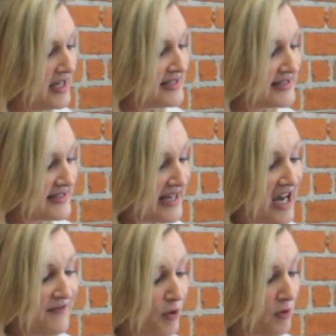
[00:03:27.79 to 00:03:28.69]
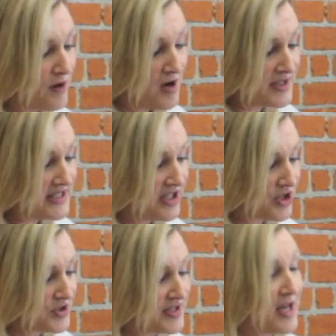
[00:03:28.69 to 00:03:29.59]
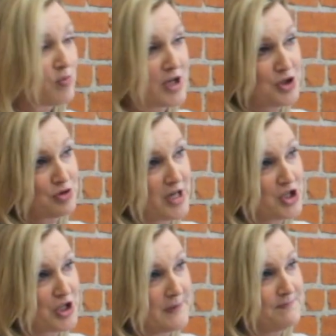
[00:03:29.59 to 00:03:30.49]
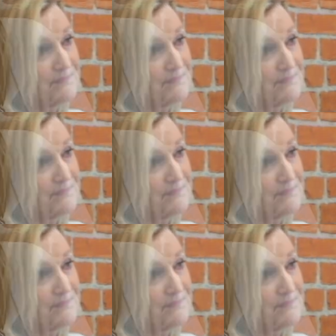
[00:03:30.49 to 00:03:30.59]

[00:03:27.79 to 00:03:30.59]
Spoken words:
staff or volunteers, and registration.